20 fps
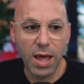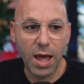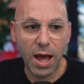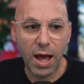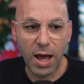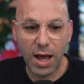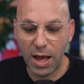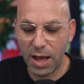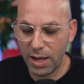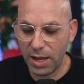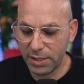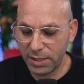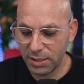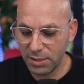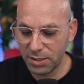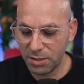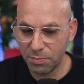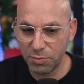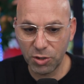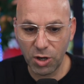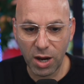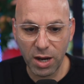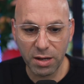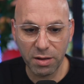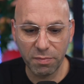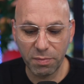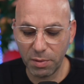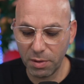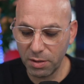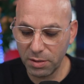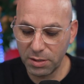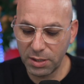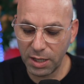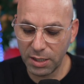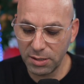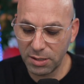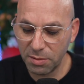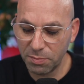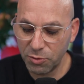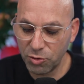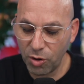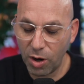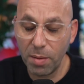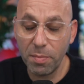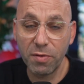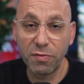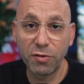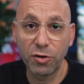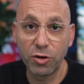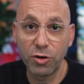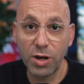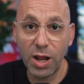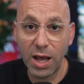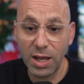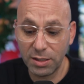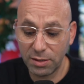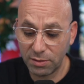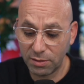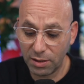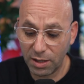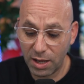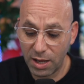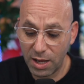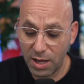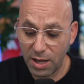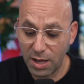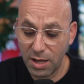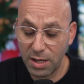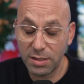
can subscribe if you're not